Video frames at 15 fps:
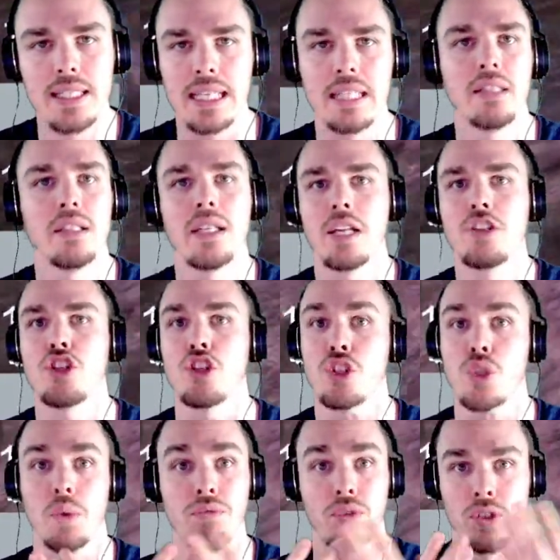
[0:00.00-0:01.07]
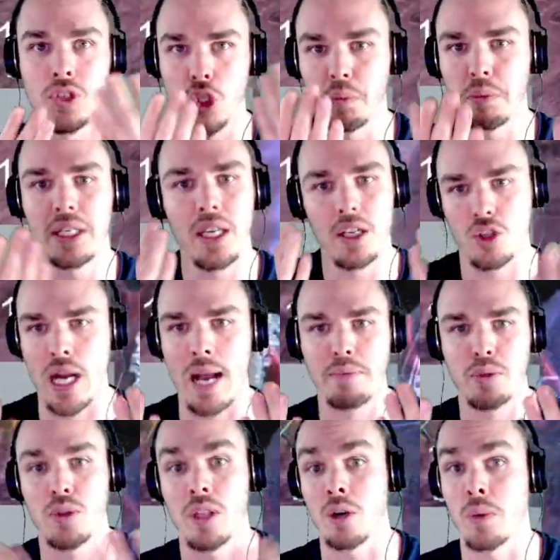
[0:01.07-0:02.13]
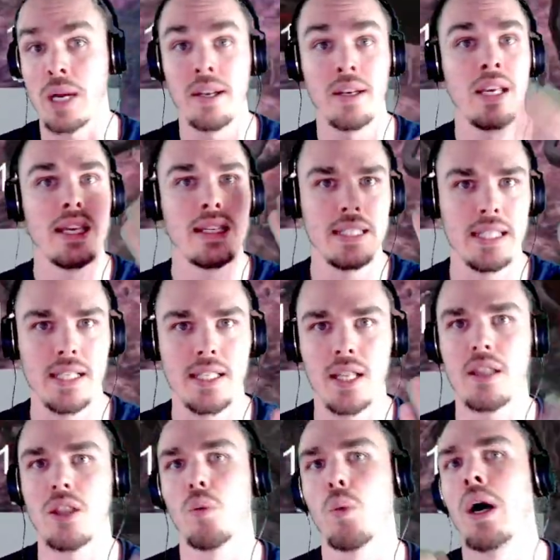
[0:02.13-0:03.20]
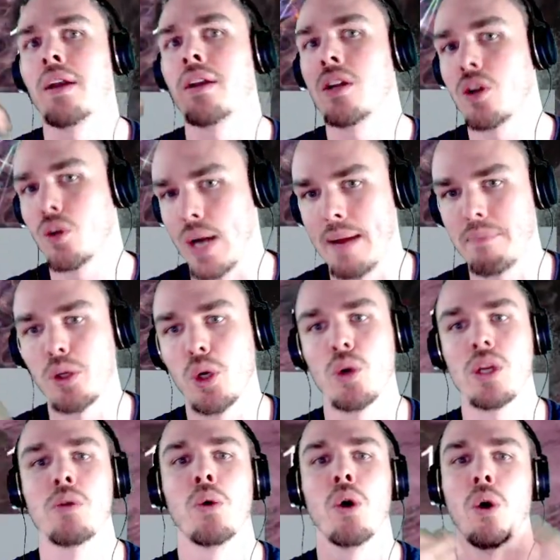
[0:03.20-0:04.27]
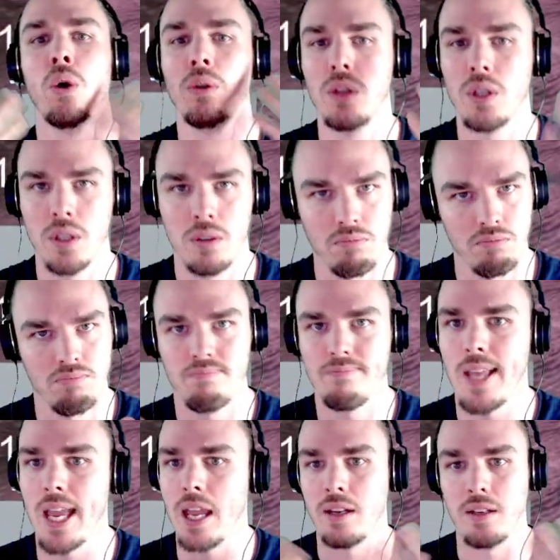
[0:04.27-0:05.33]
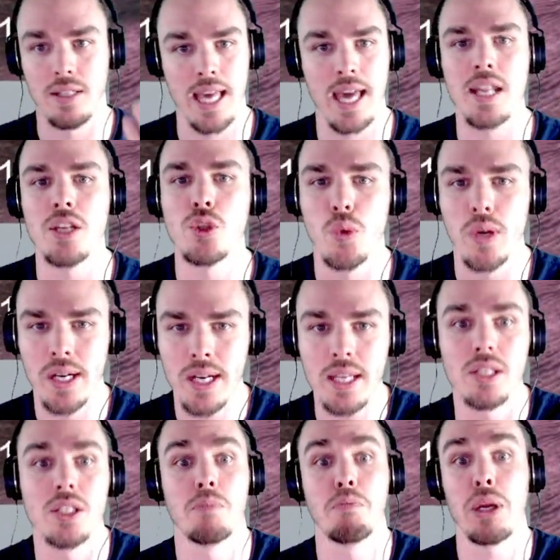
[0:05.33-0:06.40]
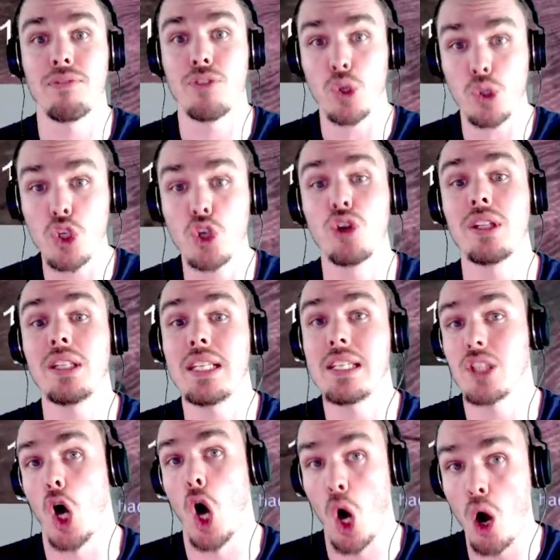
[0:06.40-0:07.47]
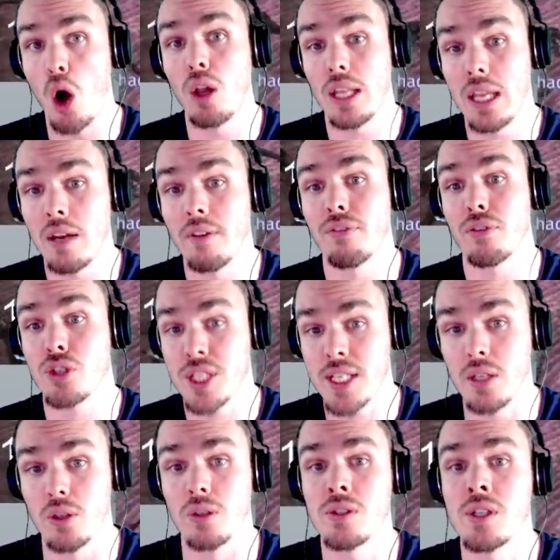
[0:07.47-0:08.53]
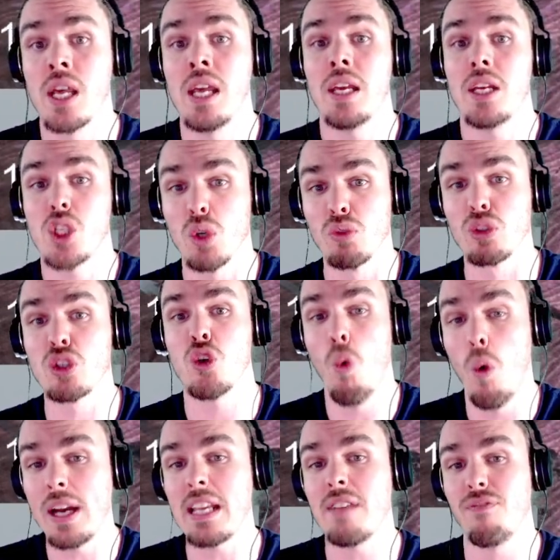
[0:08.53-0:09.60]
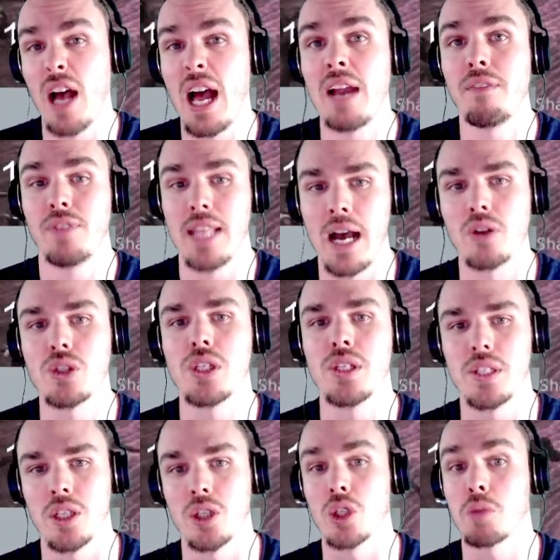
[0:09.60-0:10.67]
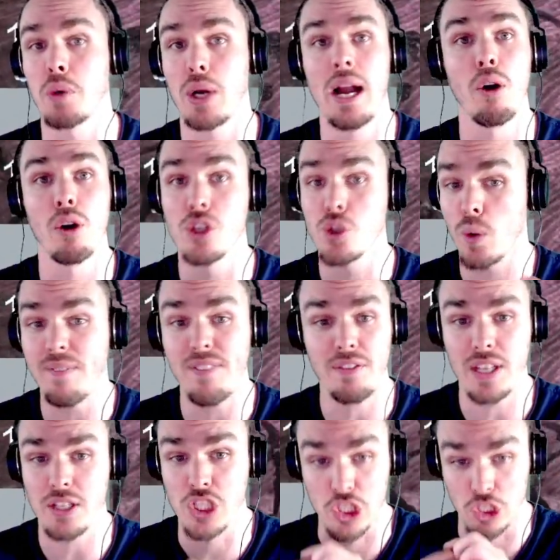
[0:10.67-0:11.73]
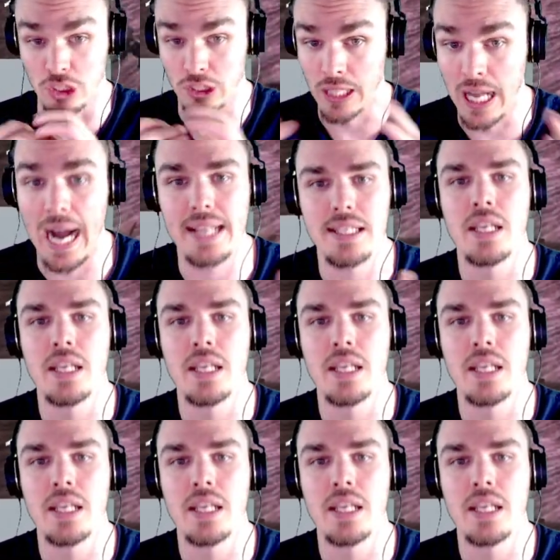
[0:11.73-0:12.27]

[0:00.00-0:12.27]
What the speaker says: in the dungeon. So if a duplicate drops within a run, descent the one, grab the greed roll, and that is what it is. But if you're turning these all in for seals, it's over 25,000 seals per hour. 25,000 is a lot.